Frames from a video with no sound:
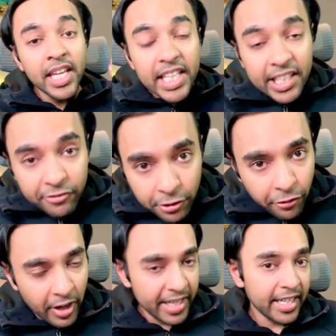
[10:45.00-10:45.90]
If you
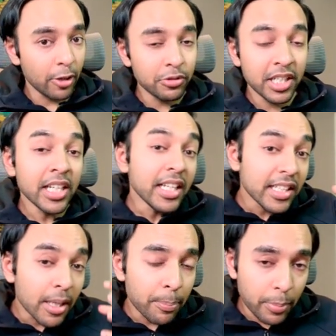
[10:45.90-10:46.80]
find out
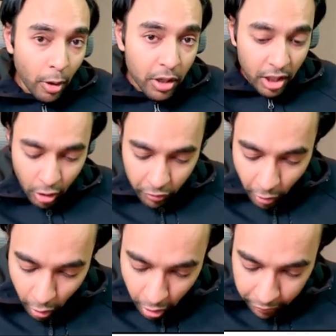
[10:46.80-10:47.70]
the product of
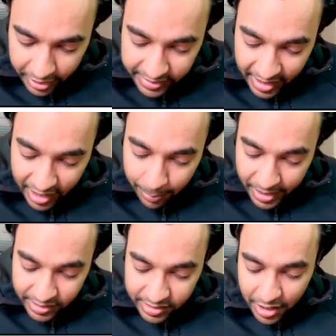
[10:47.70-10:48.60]
all of these
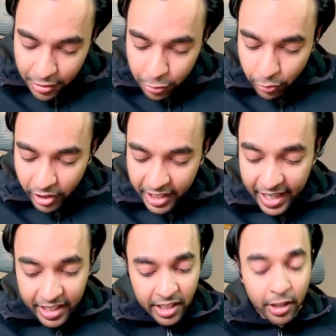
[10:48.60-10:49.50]
elements, you will
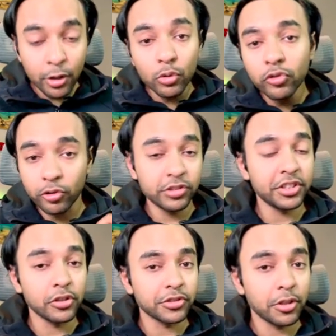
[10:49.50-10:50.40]
get
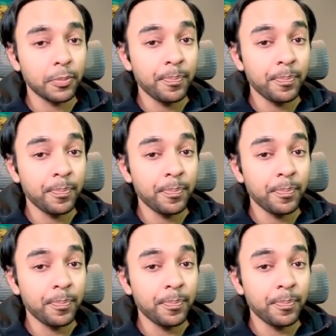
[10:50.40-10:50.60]
2400